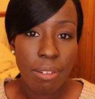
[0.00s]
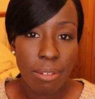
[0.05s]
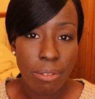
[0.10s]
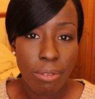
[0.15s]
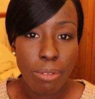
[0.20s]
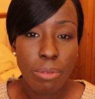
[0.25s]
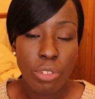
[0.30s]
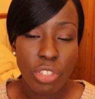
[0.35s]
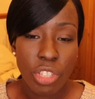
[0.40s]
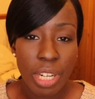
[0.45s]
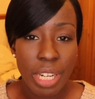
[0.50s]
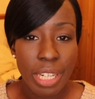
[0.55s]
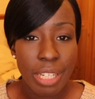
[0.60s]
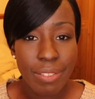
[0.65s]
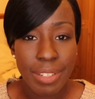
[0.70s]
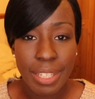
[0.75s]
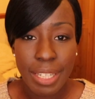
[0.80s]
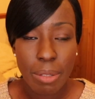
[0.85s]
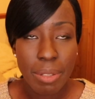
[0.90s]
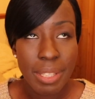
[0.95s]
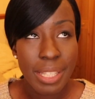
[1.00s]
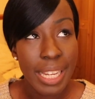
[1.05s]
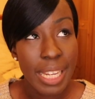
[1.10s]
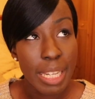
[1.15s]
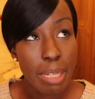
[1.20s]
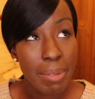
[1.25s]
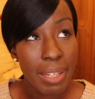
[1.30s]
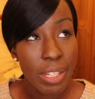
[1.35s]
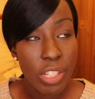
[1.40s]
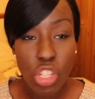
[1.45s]
from China, and it will
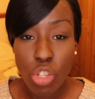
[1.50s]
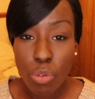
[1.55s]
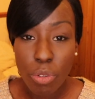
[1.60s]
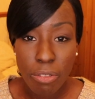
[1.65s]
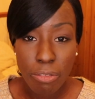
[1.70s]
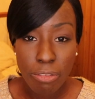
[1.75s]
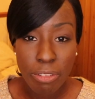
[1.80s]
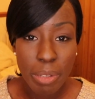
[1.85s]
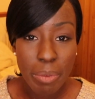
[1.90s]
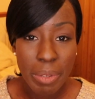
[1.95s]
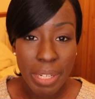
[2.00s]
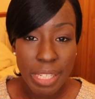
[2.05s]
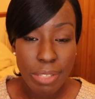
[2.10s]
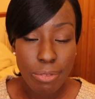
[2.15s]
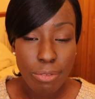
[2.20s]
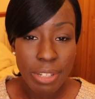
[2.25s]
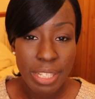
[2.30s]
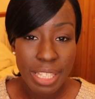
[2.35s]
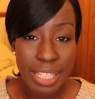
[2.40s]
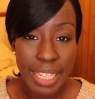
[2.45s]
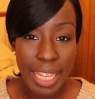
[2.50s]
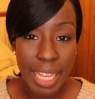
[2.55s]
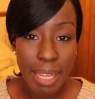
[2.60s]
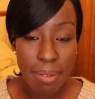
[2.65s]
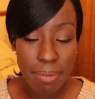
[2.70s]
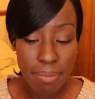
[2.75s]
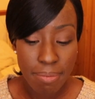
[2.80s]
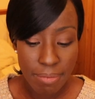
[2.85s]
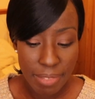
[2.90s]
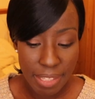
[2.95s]
take about 2 or 3 weeks for it to
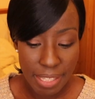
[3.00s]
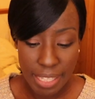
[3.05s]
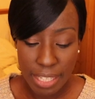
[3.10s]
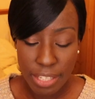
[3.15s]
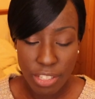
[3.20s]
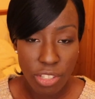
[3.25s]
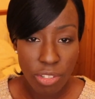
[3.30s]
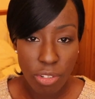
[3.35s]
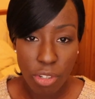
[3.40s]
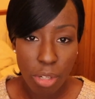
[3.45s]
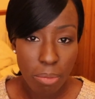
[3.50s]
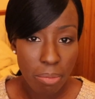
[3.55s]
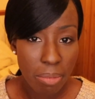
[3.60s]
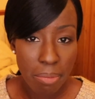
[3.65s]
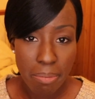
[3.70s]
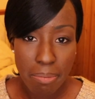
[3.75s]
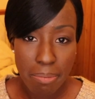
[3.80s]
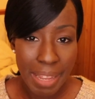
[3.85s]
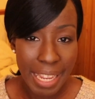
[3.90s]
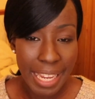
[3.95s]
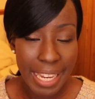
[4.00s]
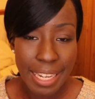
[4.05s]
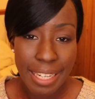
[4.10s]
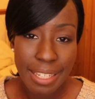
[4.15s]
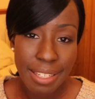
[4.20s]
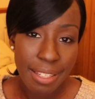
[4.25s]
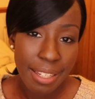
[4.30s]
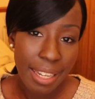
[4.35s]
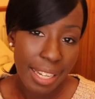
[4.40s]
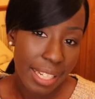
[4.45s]
get stitched up,
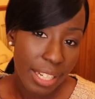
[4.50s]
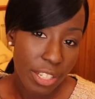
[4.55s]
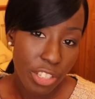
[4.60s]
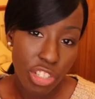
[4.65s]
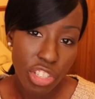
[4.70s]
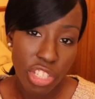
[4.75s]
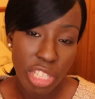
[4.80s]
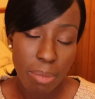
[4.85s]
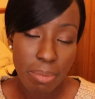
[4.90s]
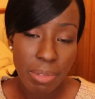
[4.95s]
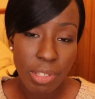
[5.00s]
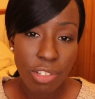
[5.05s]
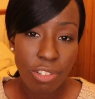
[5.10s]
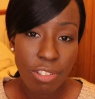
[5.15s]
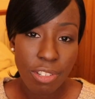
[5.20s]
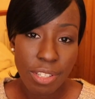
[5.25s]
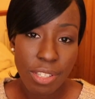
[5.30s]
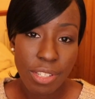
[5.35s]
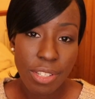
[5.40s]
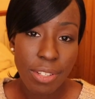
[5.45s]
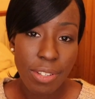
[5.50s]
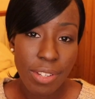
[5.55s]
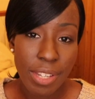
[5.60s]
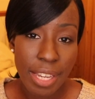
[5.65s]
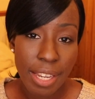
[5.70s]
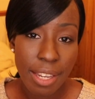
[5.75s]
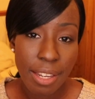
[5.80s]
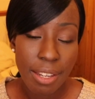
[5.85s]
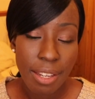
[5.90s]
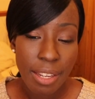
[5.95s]
made, and then shipped across to
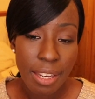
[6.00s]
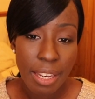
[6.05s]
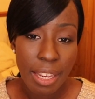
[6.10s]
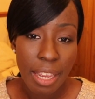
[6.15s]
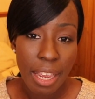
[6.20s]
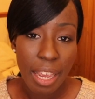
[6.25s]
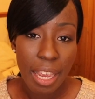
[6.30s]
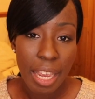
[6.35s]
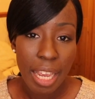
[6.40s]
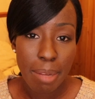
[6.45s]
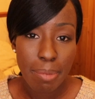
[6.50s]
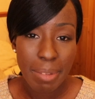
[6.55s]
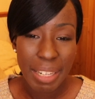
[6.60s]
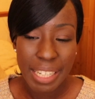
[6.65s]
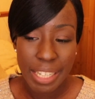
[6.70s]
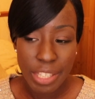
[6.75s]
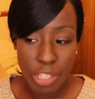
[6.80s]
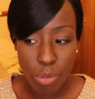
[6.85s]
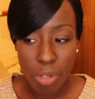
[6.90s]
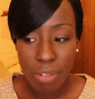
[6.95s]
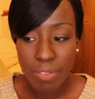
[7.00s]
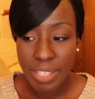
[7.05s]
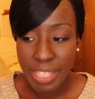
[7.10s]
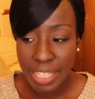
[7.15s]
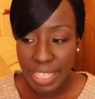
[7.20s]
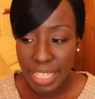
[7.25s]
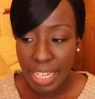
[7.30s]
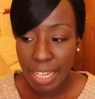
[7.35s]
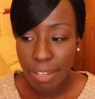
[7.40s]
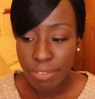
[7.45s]
you. And then you
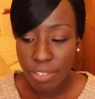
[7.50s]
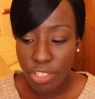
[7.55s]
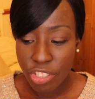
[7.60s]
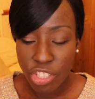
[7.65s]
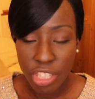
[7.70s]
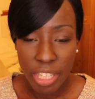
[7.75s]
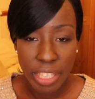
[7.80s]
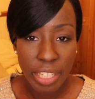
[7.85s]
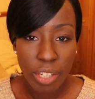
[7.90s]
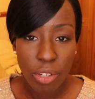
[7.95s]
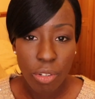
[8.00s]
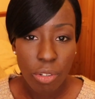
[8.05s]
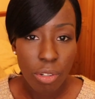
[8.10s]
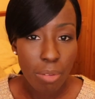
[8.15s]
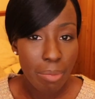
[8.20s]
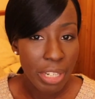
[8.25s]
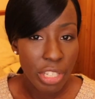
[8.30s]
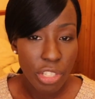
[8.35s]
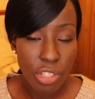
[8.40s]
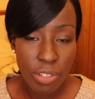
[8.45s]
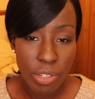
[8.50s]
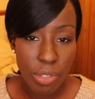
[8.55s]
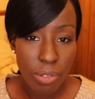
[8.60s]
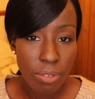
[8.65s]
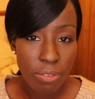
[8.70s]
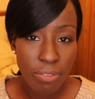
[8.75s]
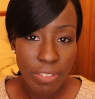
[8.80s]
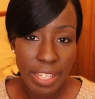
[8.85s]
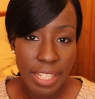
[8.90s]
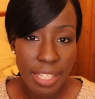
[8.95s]
obviously have to check it all, make sure it all
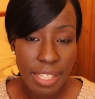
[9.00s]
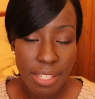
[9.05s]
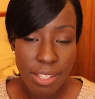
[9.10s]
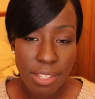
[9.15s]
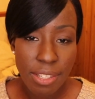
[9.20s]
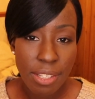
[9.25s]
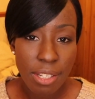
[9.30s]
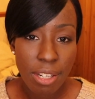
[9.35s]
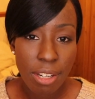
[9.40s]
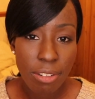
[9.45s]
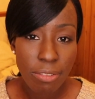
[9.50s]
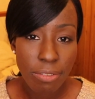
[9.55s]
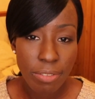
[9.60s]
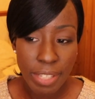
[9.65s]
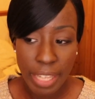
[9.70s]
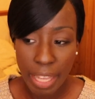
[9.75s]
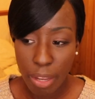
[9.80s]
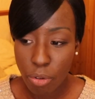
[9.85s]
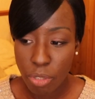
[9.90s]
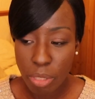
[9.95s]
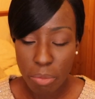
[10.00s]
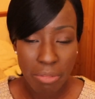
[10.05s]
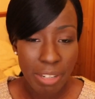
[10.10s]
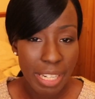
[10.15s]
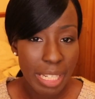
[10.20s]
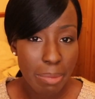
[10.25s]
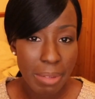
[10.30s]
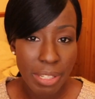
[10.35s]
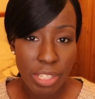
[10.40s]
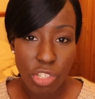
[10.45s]
fits and stuff, get all the
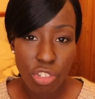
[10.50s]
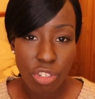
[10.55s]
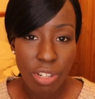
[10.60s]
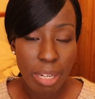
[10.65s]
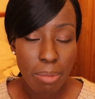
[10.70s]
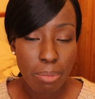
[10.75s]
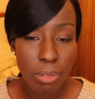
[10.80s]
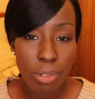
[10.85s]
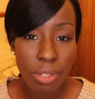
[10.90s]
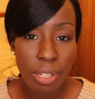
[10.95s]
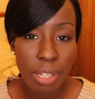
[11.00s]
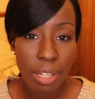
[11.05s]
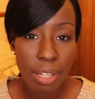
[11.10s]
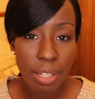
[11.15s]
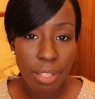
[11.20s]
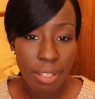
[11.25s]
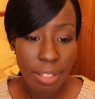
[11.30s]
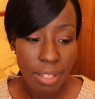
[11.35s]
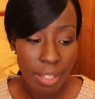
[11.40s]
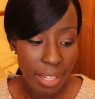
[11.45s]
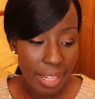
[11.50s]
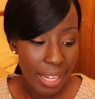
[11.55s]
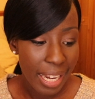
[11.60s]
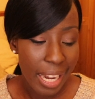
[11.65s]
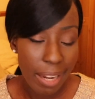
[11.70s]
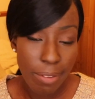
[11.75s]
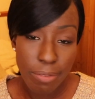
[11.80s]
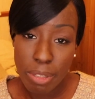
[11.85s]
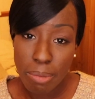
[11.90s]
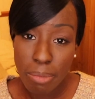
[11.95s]
bridesmaids to try them all on,
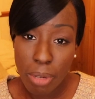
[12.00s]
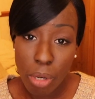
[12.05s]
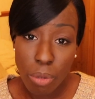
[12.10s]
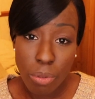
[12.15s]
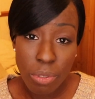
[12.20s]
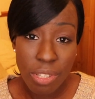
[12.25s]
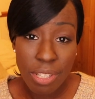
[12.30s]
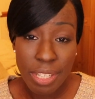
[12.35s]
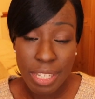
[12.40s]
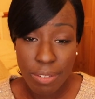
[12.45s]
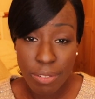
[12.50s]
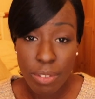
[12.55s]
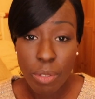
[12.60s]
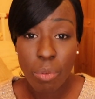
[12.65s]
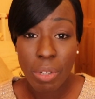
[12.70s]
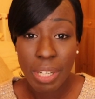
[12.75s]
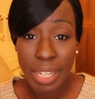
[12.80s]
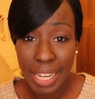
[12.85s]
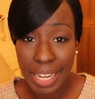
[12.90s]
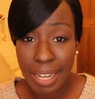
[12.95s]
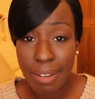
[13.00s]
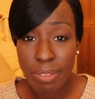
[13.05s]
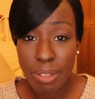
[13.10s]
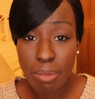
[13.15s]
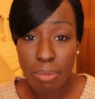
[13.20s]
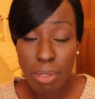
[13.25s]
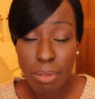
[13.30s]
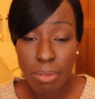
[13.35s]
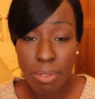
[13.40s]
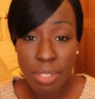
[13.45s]
have them altered if you want to have
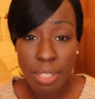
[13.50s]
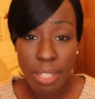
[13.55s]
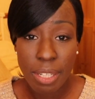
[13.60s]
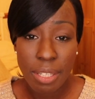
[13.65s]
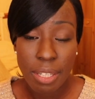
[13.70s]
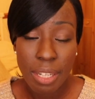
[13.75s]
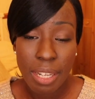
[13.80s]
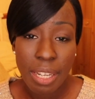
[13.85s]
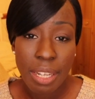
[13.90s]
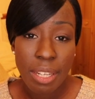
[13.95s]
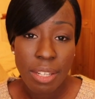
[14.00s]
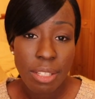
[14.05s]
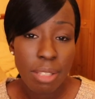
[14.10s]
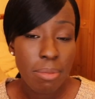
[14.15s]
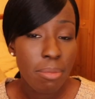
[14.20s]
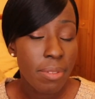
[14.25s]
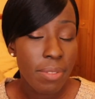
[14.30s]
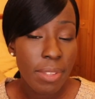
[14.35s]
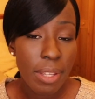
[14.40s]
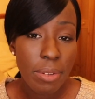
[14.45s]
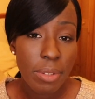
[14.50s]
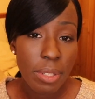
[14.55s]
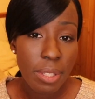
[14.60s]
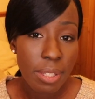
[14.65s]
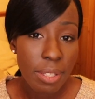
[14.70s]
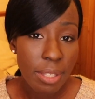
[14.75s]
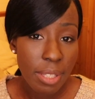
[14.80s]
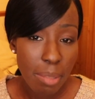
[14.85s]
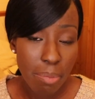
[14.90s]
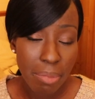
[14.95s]
them altered. Some of
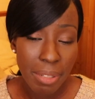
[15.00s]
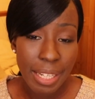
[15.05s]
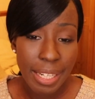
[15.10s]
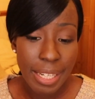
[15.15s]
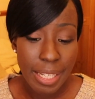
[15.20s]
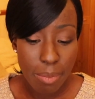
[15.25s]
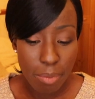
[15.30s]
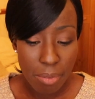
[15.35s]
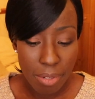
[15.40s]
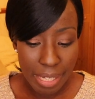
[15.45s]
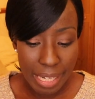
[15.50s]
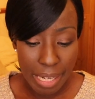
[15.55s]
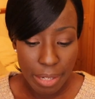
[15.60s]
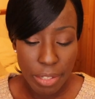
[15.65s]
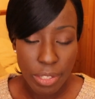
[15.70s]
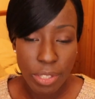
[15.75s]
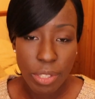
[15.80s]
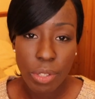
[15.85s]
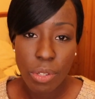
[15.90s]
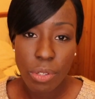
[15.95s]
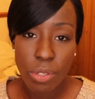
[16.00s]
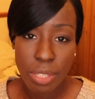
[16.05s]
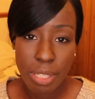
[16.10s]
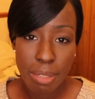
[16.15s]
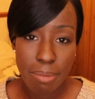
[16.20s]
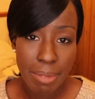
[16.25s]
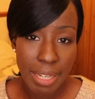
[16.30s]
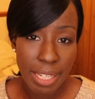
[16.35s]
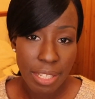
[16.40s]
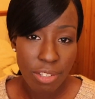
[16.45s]
those suppliers will allow you to
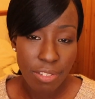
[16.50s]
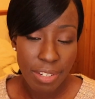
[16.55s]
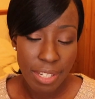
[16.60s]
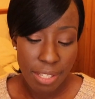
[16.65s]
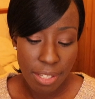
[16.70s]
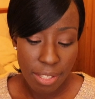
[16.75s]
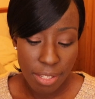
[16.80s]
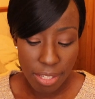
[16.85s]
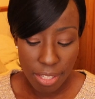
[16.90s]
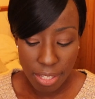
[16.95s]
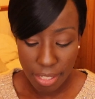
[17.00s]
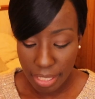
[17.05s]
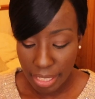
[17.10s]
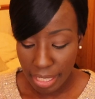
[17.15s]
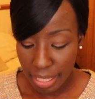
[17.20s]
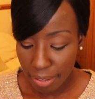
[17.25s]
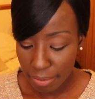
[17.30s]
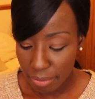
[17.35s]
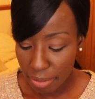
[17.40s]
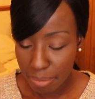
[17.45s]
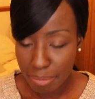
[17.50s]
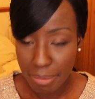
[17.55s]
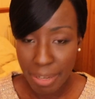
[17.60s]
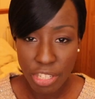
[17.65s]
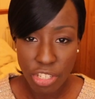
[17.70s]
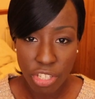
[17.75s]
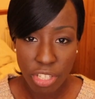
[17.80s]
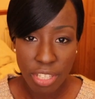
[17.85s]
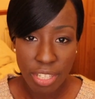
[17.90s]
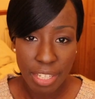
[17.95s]
custom make the dresses, so you can have them
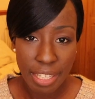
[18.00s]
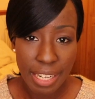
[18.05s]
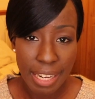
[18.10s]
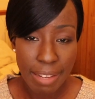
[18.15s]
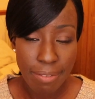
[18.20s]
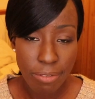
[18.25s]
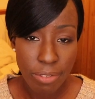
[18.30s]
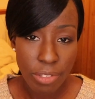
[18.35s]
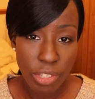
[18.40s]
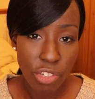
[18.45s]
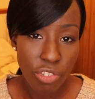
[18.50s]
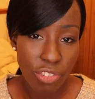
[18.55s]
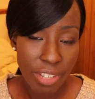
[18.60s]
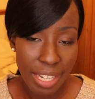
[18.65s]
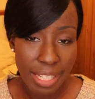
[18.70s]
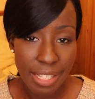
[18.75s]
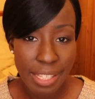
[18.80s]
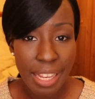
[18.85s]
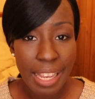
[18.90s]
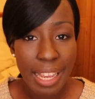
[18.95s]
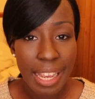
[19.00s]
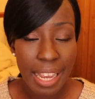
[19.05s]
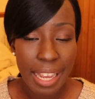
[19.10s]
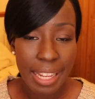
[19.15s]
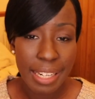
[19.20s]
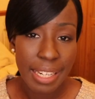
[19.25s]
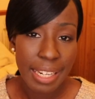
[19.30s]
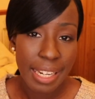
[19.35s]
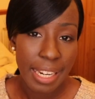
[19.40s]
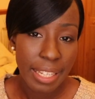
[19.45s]
measure the length of the dress,
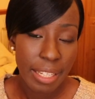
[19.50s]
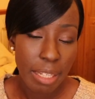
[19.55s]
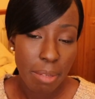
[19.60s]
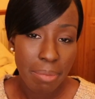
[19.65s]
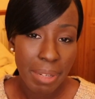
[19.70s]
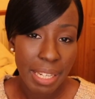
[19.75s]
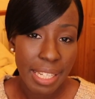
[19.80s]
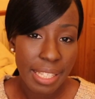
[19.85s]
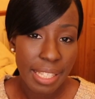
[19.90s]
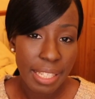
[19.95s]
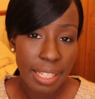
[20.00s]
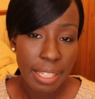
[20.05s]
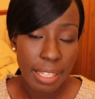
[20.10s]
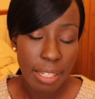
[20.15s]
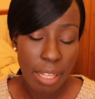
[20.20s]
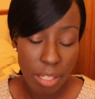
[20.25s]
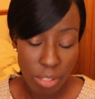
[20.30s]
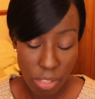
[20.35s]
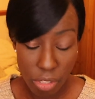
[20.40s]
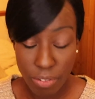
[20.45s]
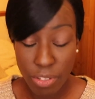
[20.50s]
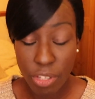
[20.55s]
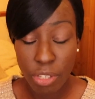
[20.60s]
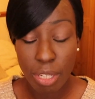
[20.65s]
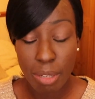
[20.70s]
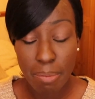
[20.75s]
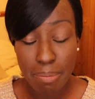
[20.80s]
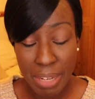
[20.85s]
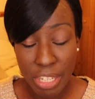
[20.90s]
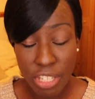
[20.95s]
and then they can so you
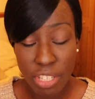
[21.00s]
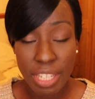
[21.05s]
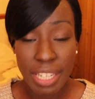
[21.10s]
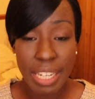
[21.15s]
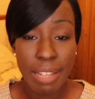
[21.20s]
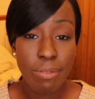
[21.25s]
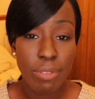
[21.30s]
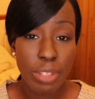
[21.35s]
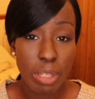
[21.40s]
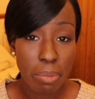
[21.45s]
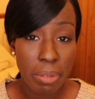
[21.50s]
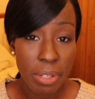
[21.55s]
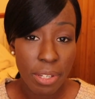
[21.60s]
can measure the length of the